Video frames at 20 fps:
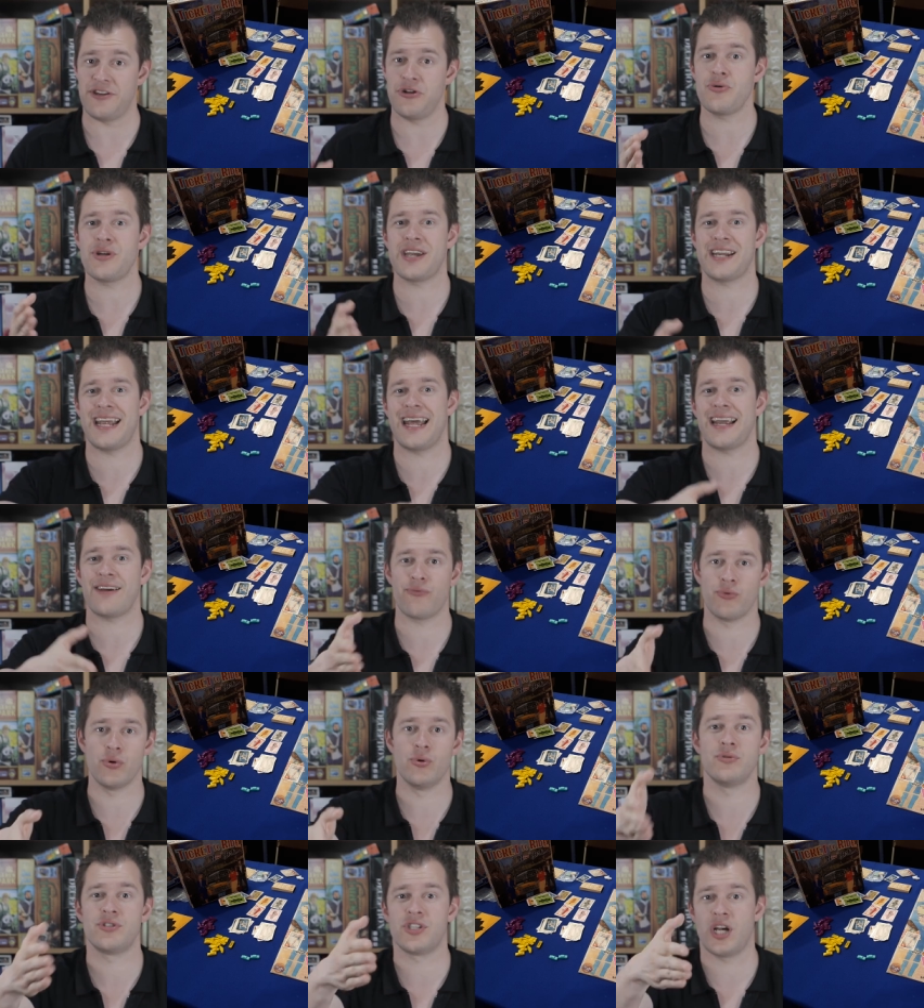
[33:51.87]
You connect
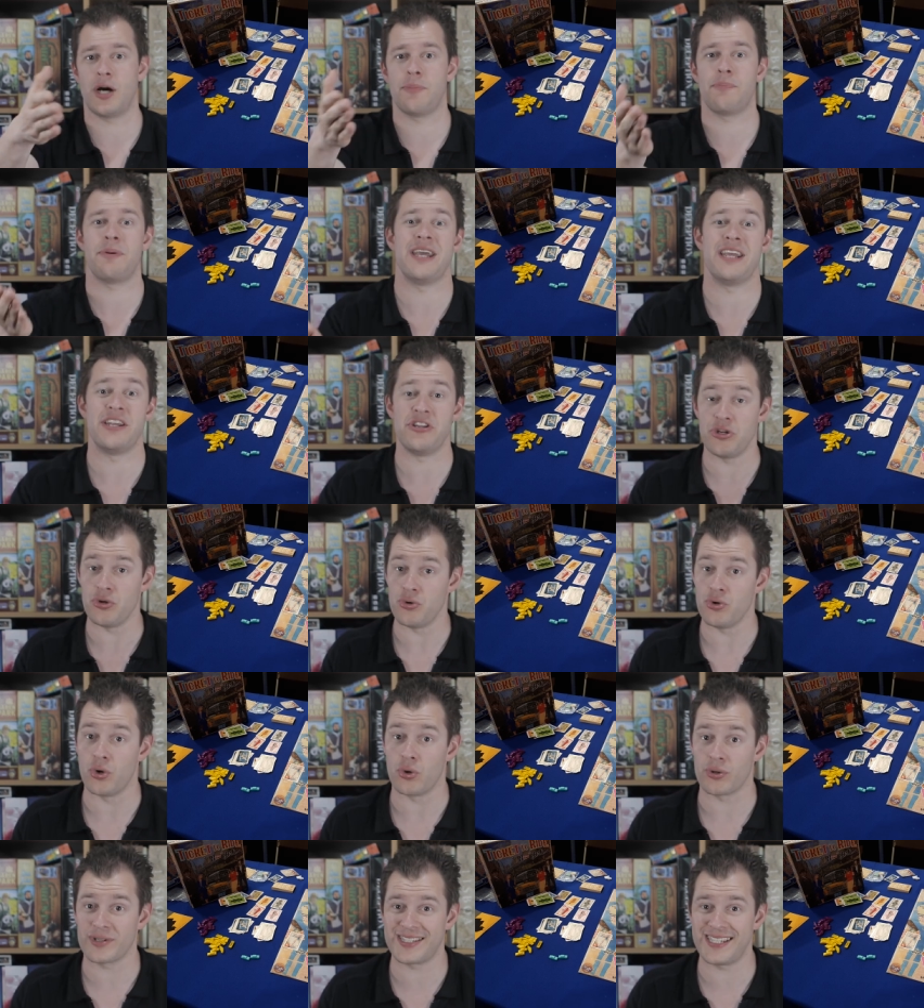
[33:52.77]
routes up in New
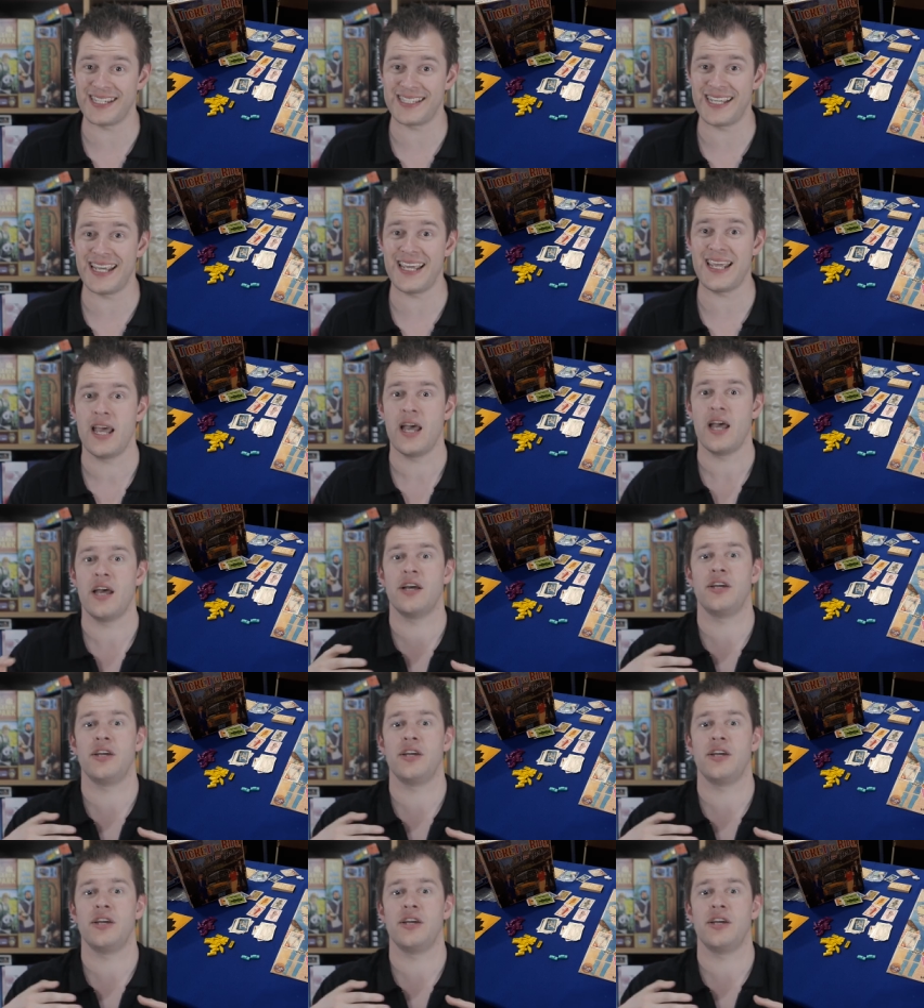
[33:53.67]
York City,